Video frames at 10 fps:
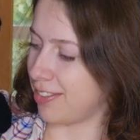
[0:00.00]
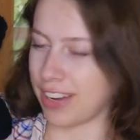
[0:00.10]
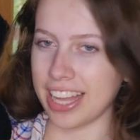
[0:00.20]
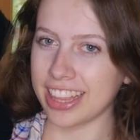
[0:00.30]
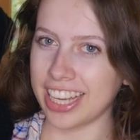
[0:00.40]

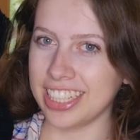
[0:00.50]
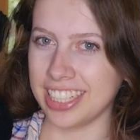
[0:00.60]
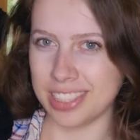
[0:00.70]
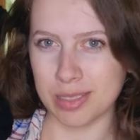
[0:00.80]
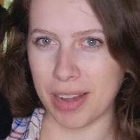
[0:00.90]
Fineline
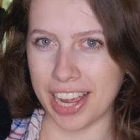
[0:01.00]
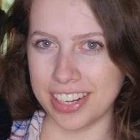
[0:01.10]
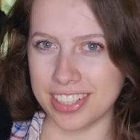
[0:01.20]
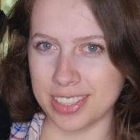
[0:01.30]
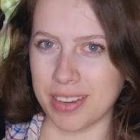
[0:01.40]

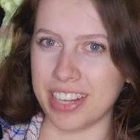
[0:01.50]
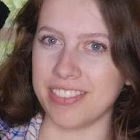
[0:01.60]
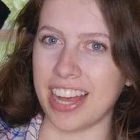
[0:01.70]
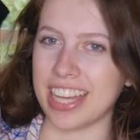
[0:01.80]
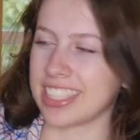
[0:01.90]
inspired sweater
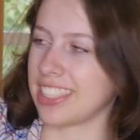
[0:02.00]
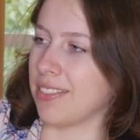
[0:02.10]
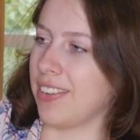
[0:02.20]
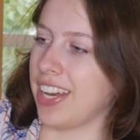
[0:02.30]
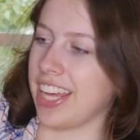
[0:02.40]
vest
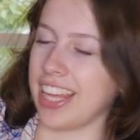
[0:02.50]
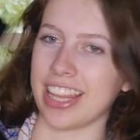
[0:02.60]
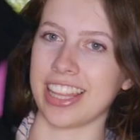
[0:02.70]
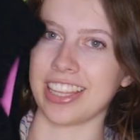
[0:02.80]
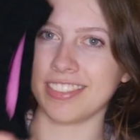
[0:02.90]

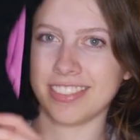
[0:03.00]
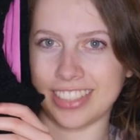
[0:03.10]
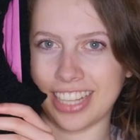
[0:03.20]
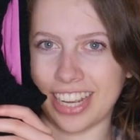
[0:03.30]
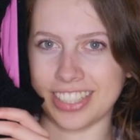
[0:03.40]
with
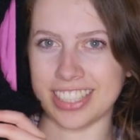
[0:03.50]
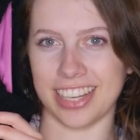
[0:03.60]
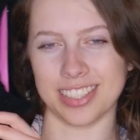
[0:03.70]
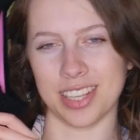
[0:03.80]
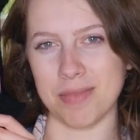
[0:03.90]

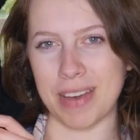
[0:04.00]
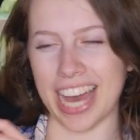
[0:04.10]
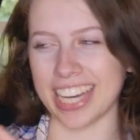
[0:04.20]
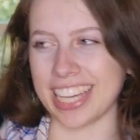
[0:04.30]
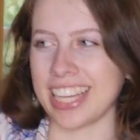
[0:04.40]
hairstyles on the
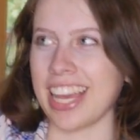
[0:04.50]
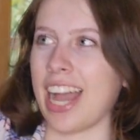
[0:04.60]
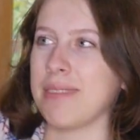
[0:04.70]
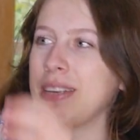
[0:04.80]
back. I